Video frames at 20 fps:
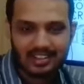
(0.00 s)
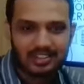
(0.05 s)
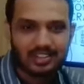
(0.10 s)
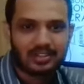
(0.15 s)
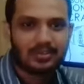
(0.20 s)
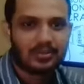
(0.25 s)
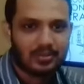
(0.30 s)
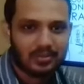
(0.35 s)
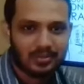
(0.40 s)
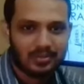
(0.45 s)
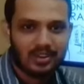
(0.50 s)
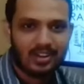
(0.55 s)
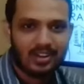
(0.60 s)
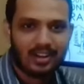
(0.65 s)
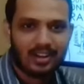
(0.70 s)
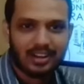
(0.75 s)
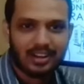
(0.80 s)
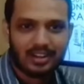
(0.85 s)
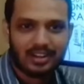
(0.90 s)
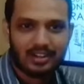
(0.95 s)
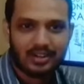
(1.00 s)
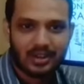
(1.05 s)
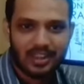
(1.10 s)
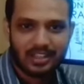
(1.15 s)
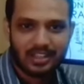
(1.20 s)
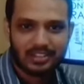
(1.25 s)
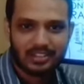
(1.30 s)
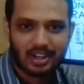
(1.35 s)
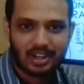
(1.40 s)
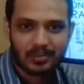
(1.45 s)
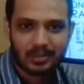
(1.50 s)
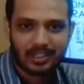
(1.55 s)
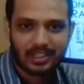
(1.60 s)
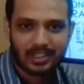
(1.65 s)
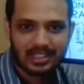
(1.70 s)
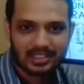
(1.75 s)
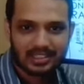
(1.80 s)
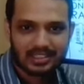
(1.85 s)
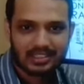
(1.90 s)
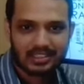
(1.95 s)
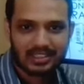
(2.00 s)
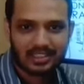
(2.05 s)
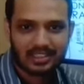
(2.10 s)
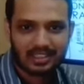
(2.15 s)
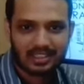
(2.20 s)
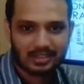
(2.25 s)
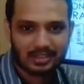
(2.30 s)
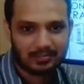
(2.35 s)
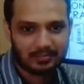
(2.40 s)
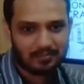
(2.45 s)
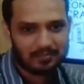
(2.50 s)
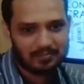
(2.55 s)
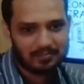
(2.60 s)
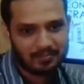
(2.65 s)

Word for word: So uh, today's topic is uh,